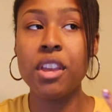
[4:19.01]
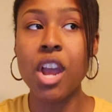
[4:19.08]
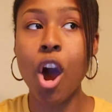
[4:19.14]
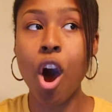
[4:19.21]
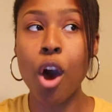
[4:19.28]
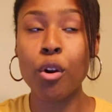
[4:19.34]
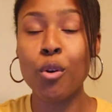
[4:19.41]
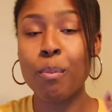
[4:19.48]
the
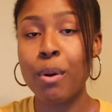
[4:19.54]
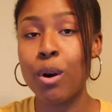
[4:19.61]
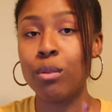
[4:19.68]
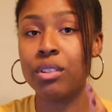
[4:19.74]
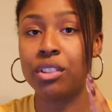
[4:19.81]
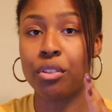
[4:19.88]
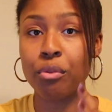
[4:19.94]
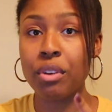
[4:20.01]
auto
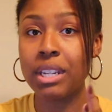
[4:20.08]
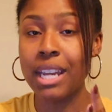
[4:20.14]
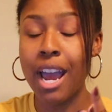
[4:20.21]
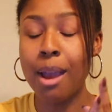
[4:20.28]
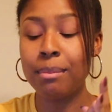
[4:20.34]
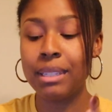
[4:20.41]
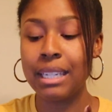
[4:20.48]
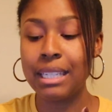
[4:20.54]
post 3
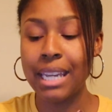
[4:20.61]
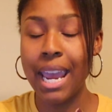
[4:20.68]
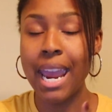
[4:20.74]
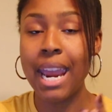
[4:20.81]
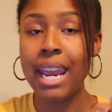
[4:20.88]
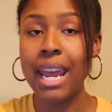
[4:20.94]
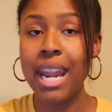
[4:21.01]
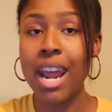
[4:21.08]
times a
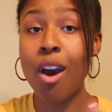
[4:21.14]
day and